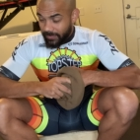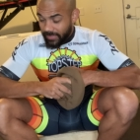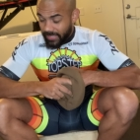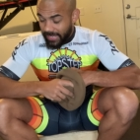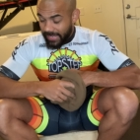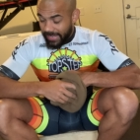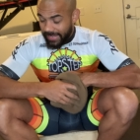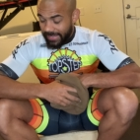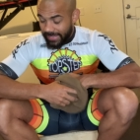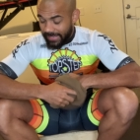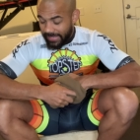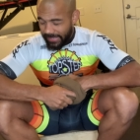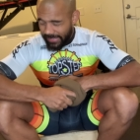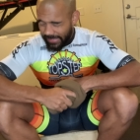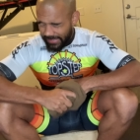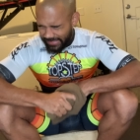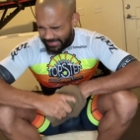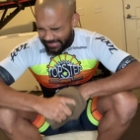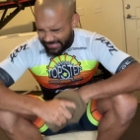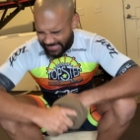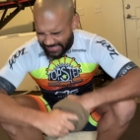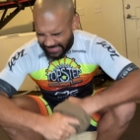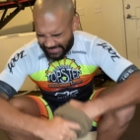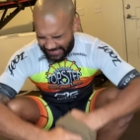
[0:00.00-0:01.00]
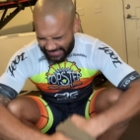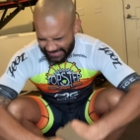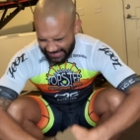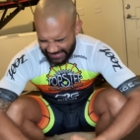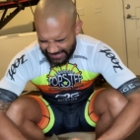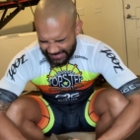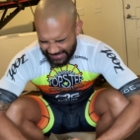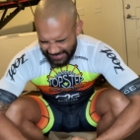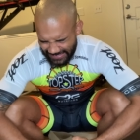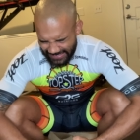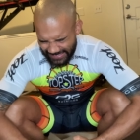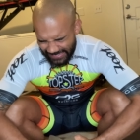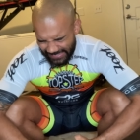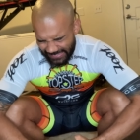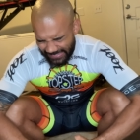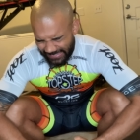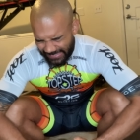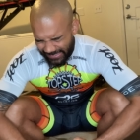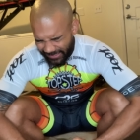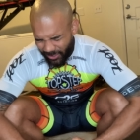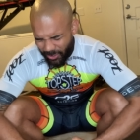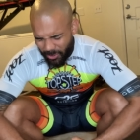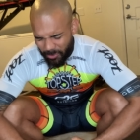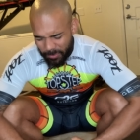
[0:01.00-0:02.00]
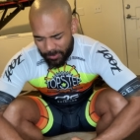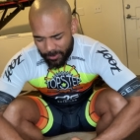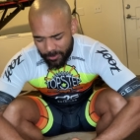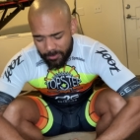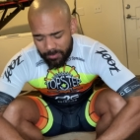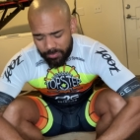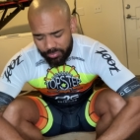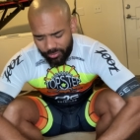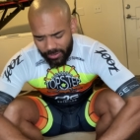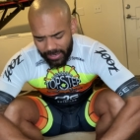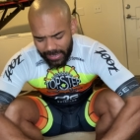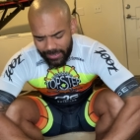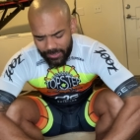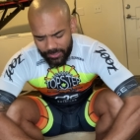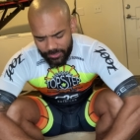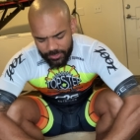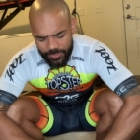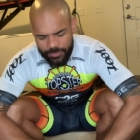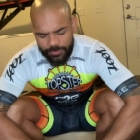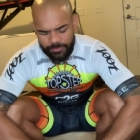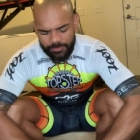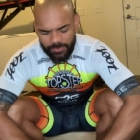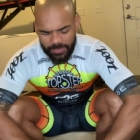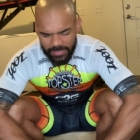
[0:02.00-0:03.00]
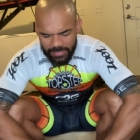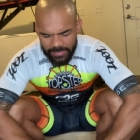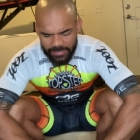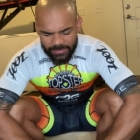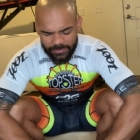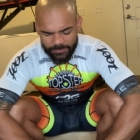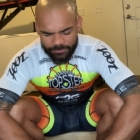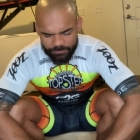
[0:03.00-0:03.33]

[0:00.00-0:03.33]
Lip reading: and go poop prior to running,